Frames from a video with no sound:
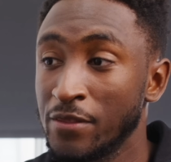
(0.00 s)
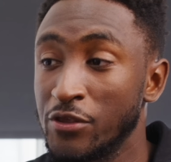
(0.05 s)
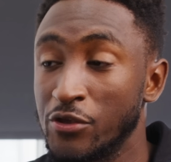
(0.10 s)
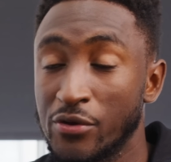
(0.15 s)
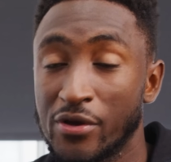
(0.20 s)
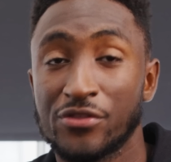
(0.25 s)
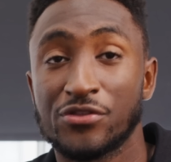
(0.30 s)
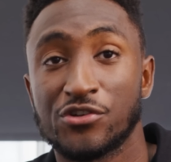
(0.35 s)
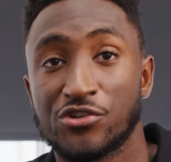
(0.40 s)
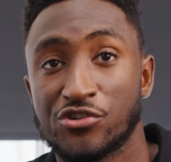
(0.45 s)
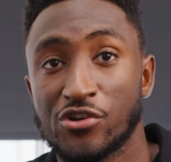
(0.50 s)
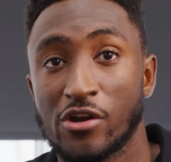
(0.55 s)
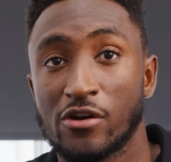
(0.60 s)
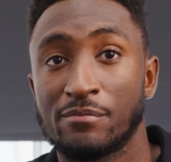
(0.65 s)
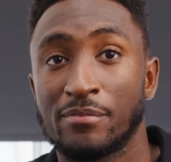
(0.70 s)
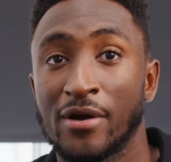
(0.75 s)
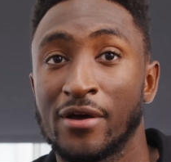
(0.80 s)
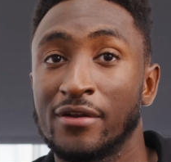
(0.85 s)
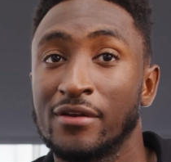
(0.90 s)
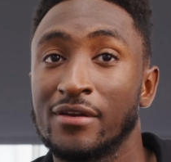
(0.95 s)
you hit the shutter
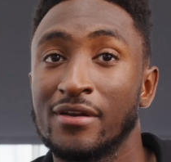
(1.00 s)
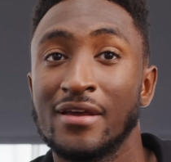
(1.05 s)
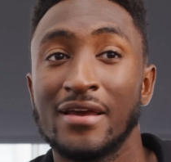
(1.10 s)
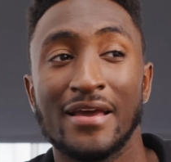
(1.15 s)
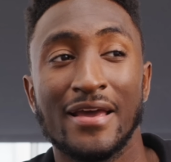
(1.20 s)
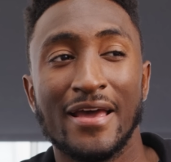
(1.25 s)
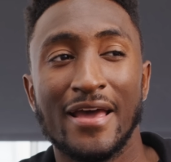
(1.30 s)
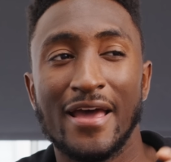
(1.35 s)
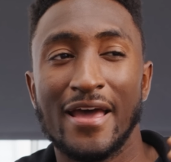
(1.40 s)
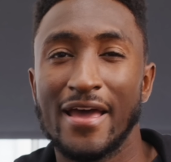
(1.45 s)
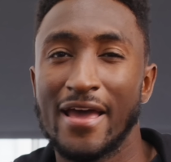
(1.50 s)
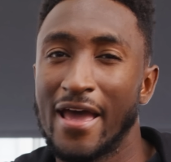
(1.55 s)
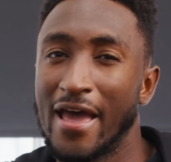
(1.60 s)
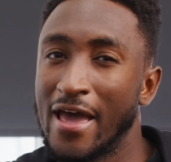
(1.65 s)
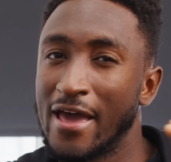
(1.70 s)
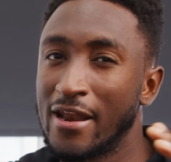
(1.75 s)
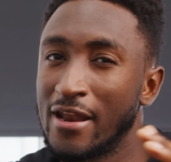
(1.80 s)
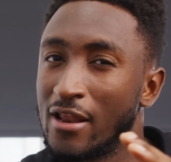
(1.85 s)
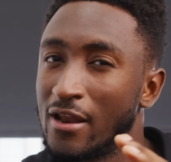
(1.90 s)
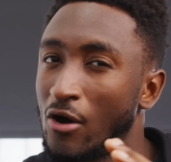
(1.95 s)
button,
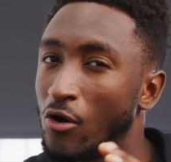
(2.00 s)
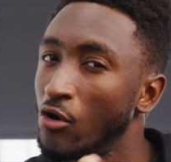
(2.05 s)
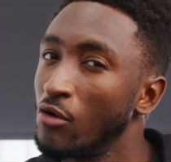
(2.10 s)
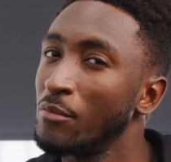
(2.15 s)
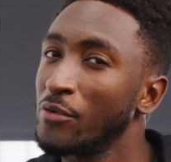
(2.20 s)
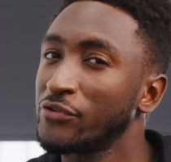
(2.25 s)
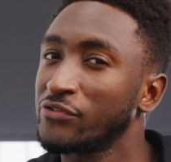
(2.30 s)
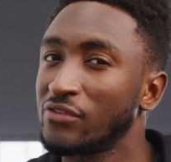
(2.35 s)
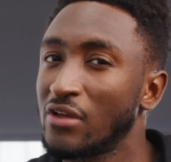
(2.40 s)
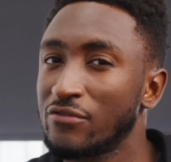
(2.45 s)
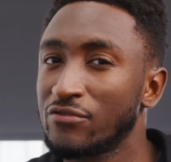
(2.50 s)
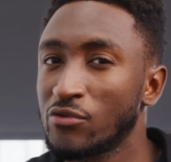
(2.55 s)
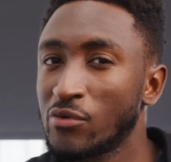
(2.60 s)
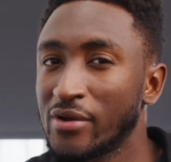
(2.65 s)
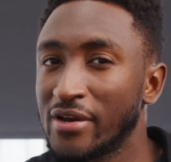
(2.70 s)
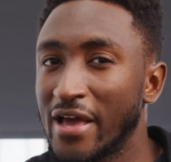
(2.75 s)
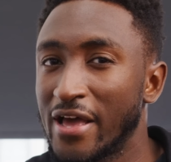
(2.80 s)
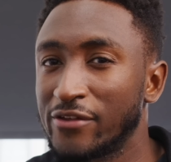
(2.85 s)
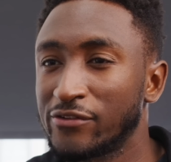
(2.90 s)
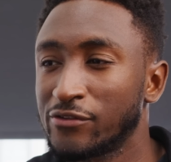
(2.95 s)
and almost
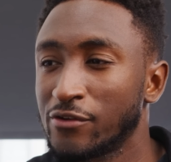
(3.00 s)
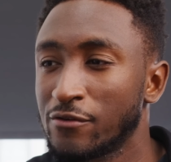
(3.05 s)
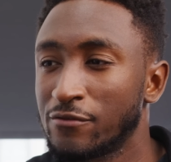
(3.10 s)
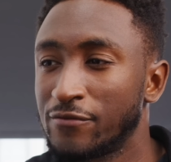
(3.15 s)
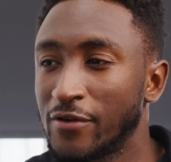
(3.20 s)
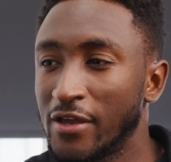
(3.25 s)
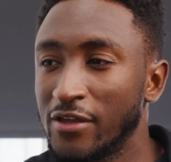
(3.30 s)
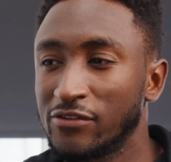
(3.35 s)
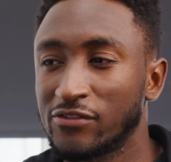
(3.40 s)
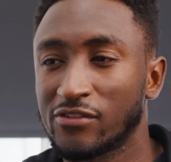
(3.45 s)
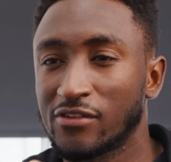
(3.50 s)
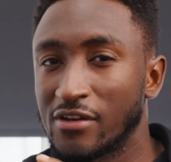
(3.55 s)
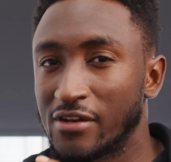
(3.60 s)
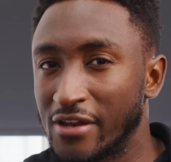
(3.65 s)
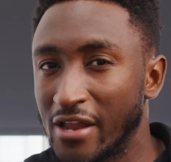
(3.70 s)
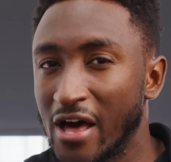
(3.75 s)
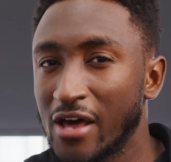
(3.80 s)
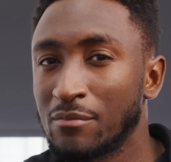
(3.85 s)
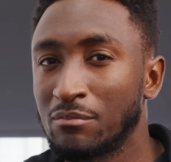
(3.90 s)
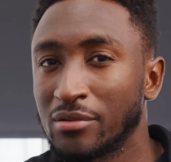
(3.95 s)
everyone has their face
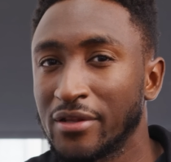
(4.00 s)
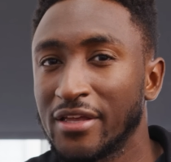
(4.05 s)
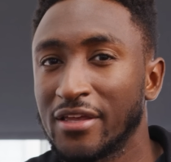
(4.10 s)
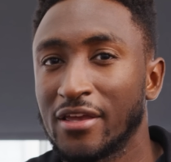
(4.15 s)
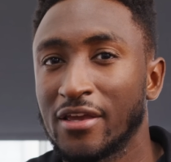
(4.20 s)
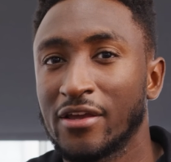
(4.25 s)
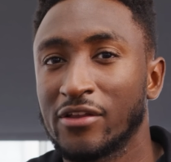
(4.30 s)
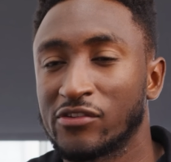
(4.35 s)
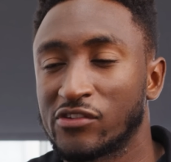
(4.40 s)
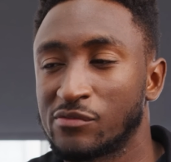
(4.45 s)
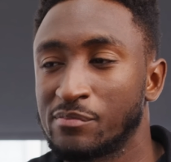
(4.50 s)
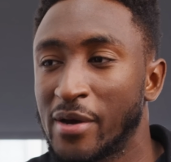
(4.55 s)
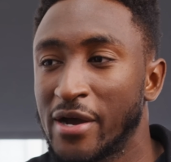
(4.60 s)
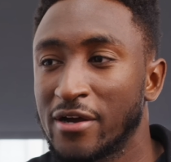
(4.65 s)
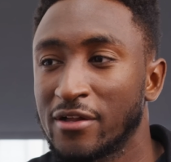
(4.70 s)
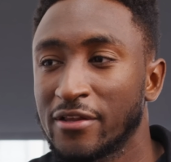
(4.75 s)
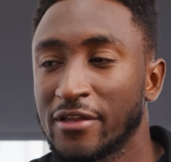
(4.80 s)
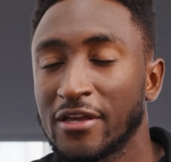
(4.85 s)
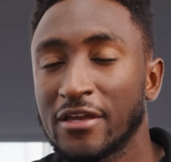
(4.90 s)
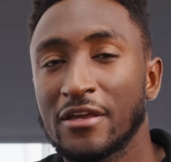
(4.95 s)
not blinking and
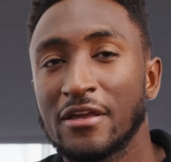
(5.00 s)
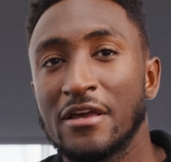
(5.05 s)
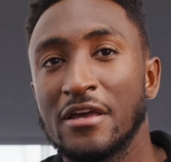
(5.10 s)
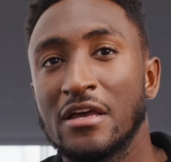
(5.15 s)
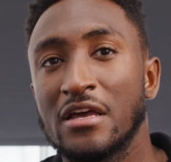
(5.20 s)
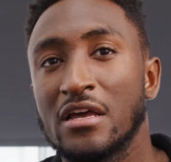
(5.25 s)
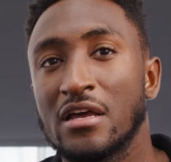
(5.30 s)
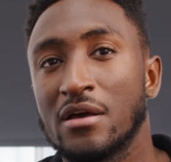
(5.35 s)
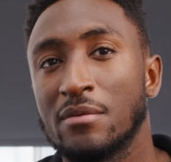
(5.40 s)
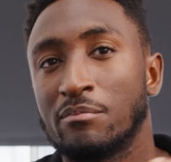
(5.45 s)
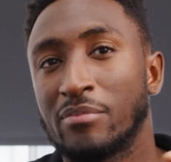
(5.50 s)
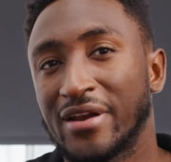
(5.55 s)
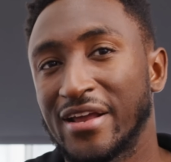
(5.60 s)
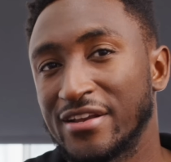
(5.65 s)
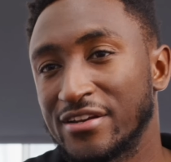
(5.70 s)
smiling, but